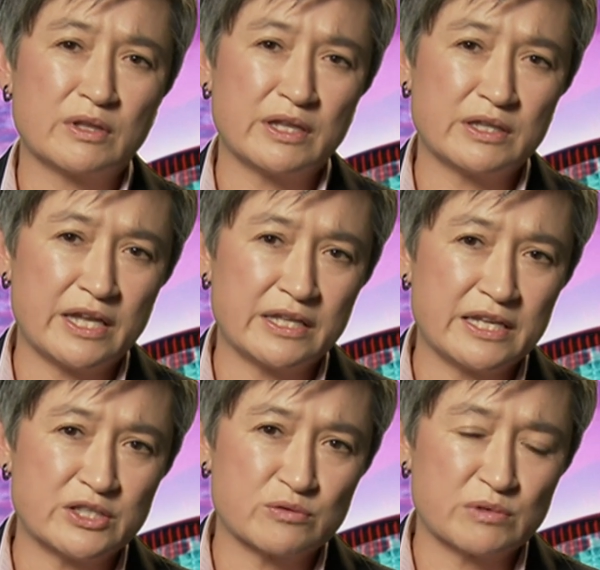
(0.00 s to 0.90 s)

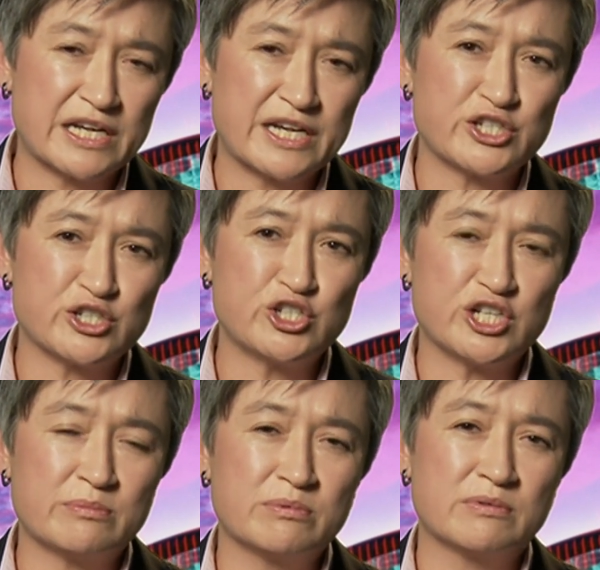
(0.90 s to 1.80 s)
it's a
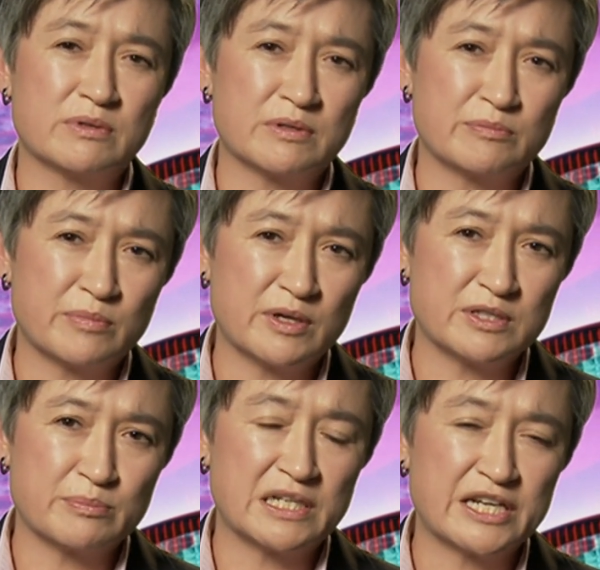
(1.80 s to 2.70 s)
relationship,
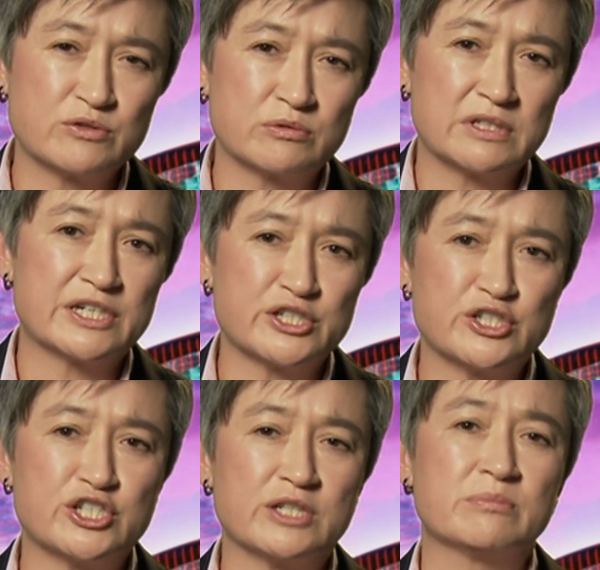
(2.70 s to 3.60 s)
it's a bilateral
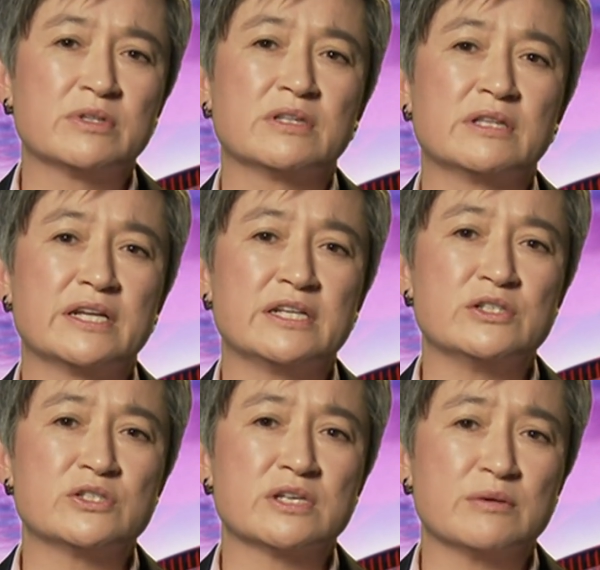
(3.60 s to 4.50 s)
relationship that
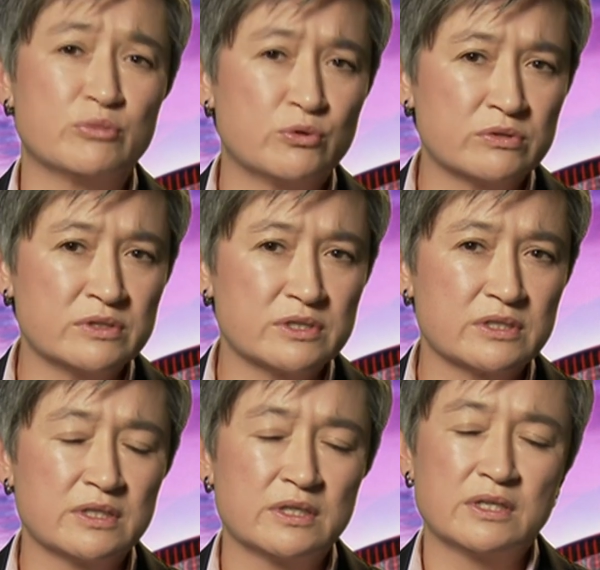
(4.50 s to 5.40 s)
is important,
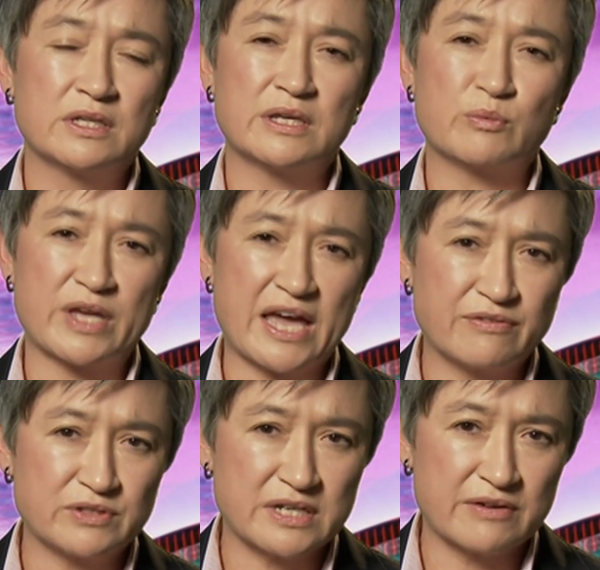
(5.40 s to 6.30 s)
that we
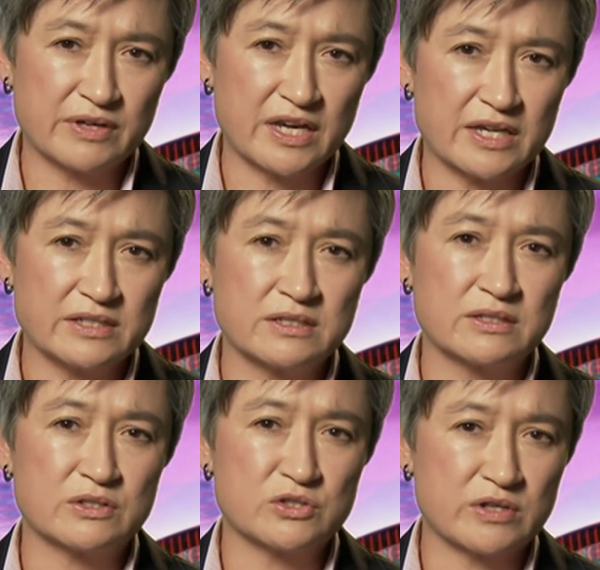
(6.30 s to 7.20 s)
have to navigate
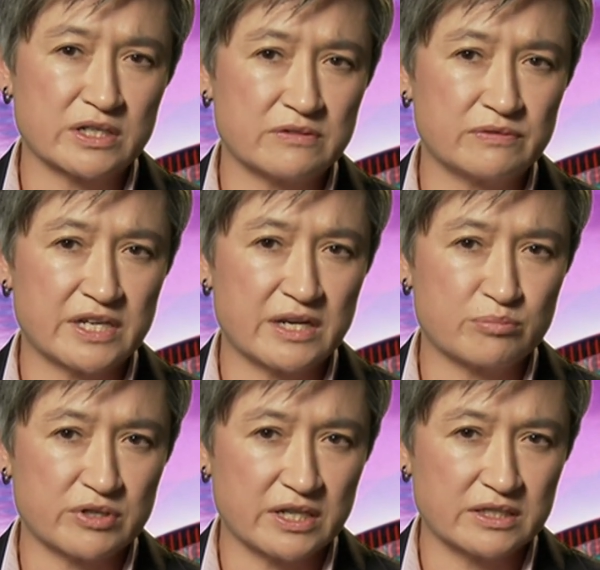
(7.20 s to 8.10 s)
constructively and
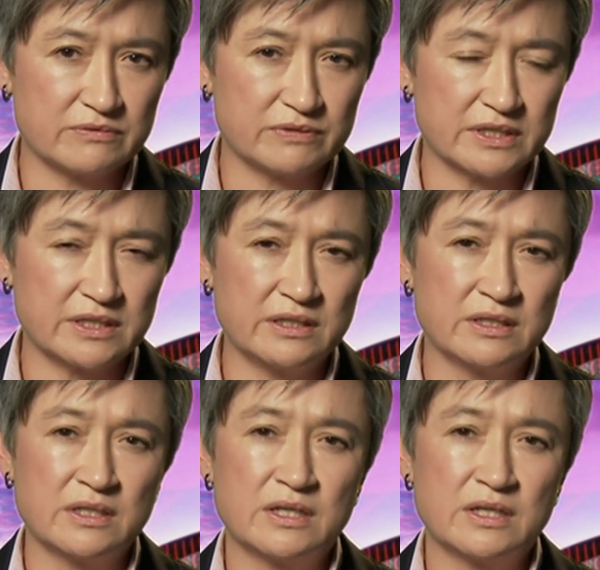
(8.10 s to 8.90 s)
productively,